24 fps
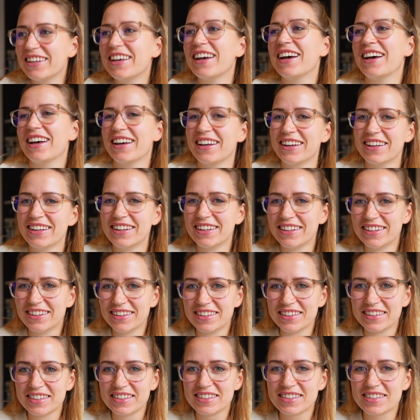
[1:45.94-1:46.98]
Yeah.
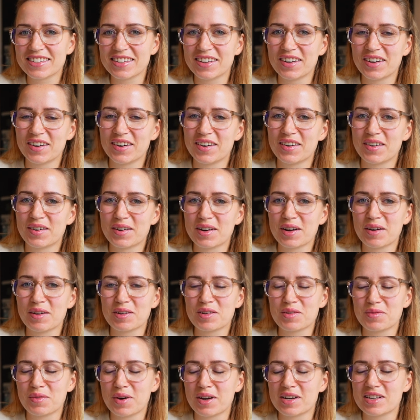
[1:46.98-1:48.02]
So we're going
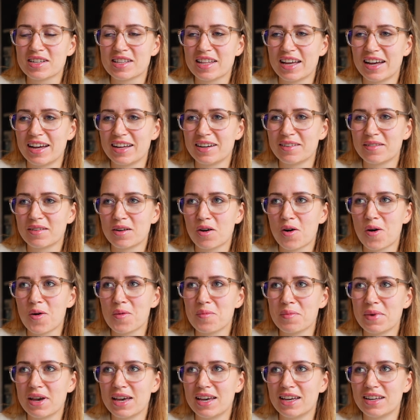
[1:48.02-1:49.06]
to watch that
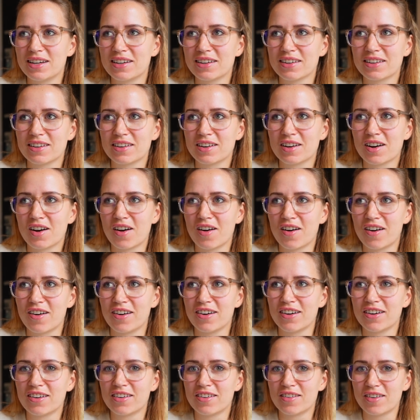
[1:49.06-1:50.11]
homemade
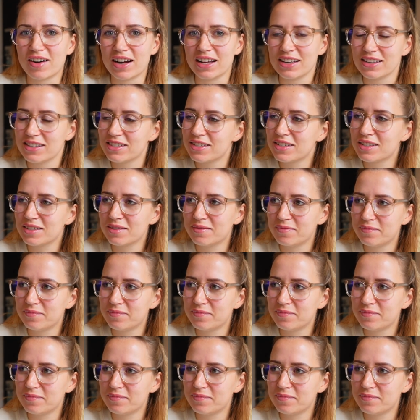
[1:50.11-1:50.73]
car race.